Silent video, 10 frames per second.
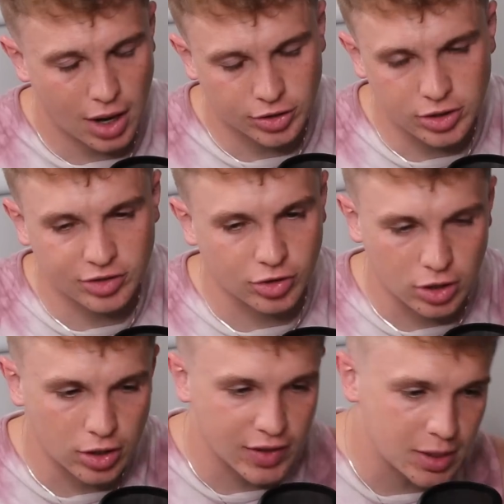I don't disagree.
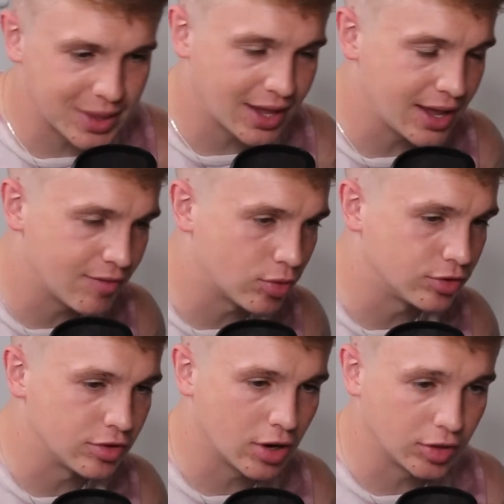Look, at the end of the day,
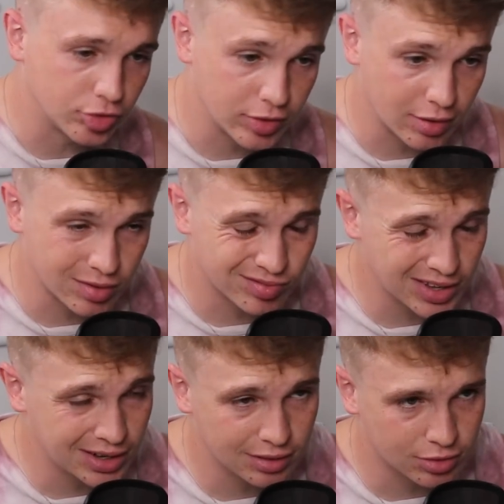everyone's entitled to do their own
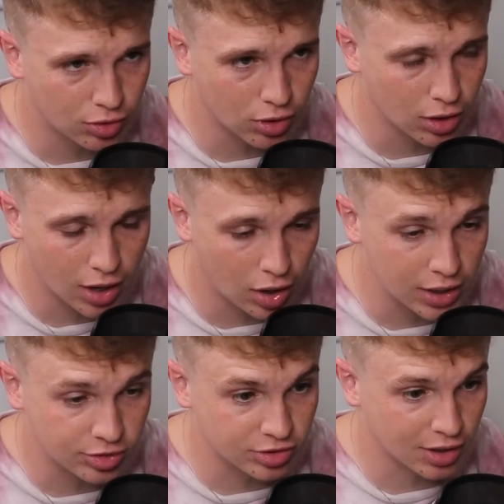thing. Not got like, I
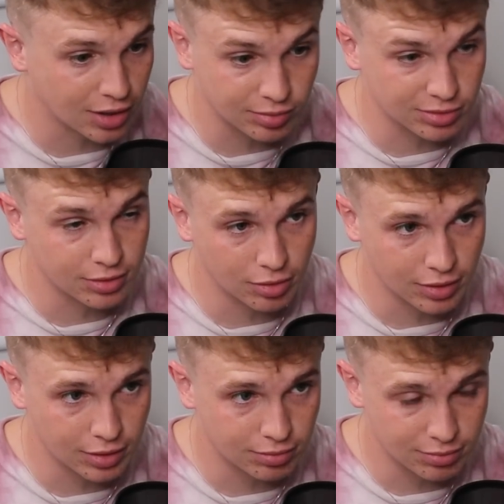literally like, I'm
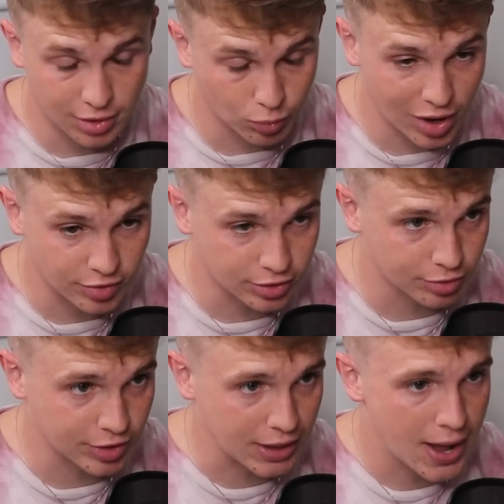not, whatever, do your
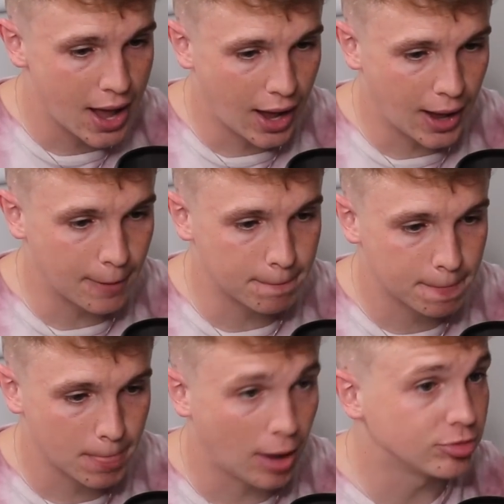thing. I'm
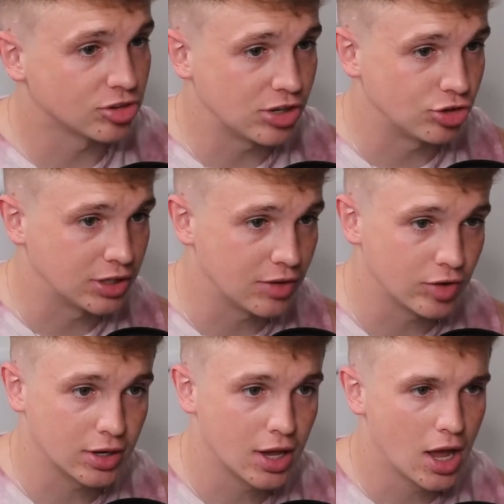just literally
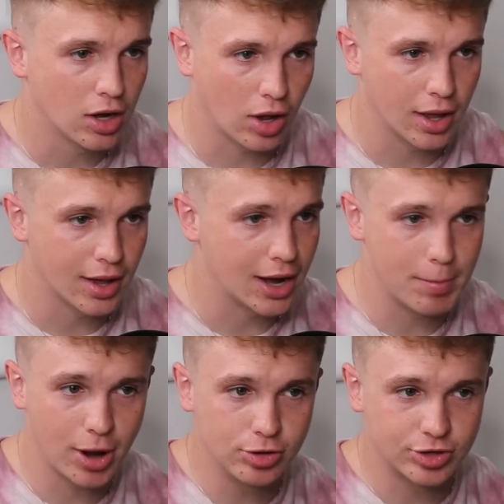giving like an
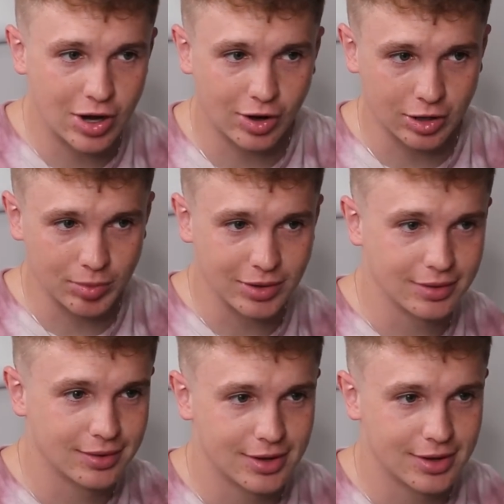opposing argument.